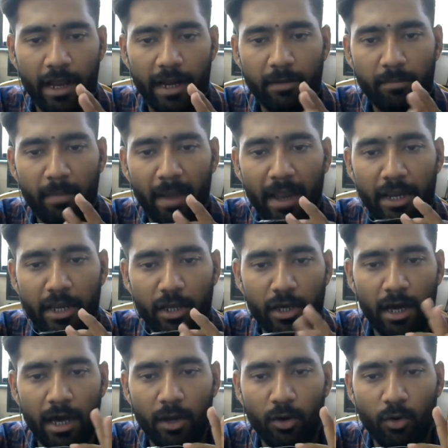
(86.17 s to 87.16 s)
and many
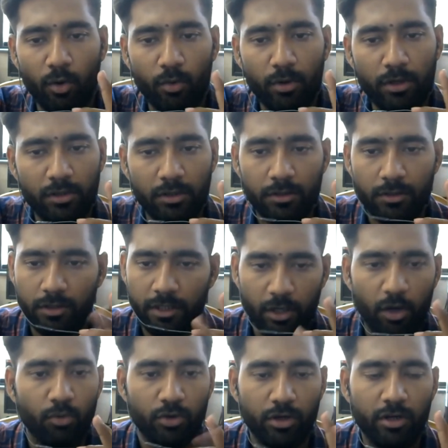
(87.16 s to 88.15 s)
are
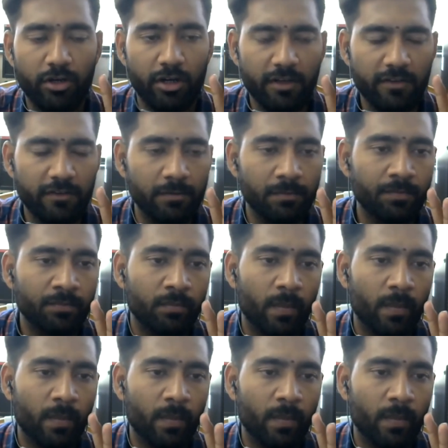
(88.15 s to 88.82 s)
over-the-counter drugs.